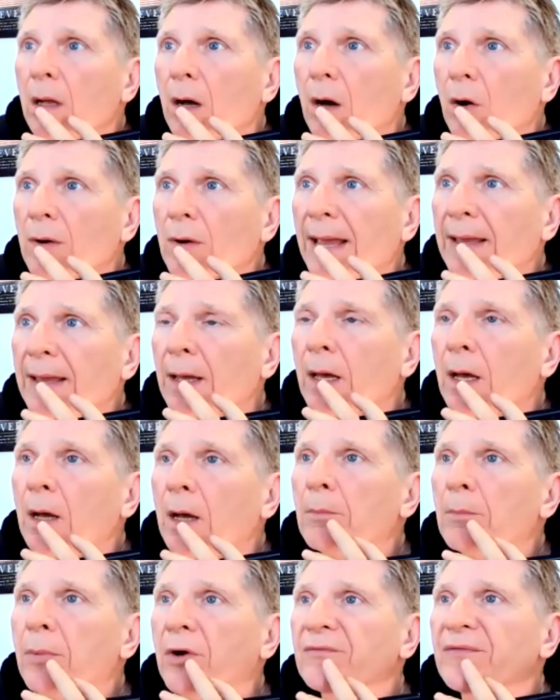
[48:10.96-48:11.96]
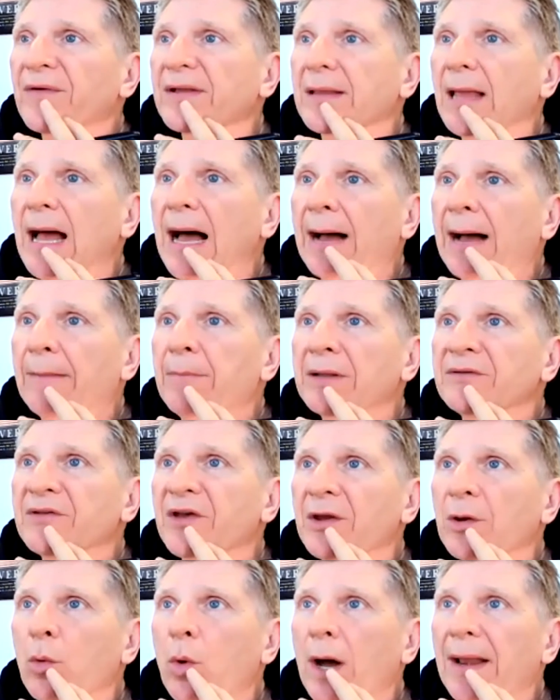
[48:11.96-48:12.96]
Okay, perfect. I'm going to
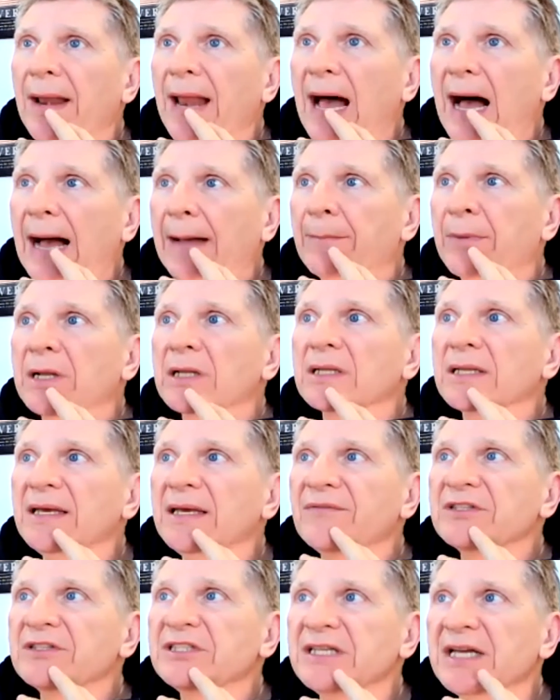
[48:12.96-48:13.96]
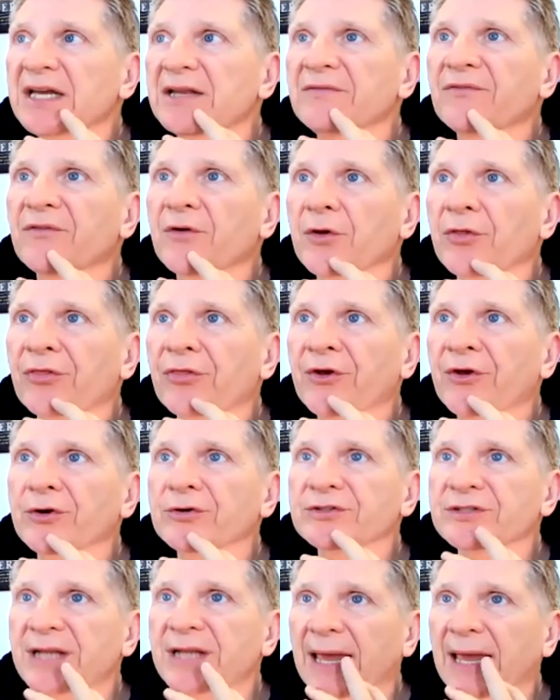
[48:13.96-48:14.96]
tell you what, I'm going to leave us in for
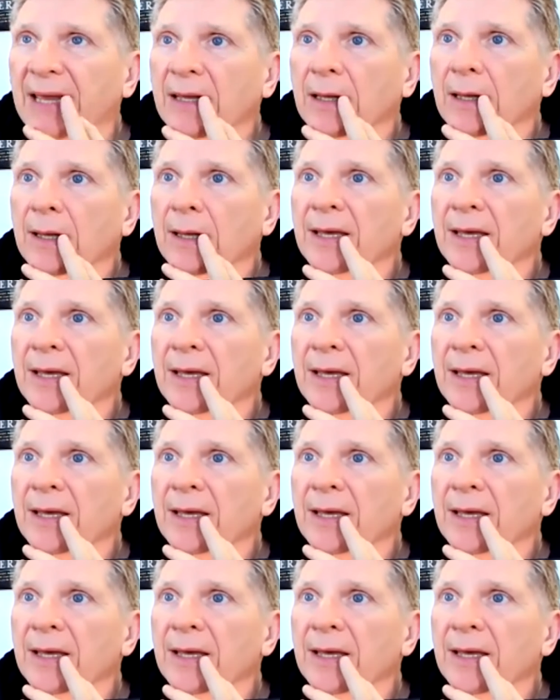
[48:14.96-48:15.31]
Thursday.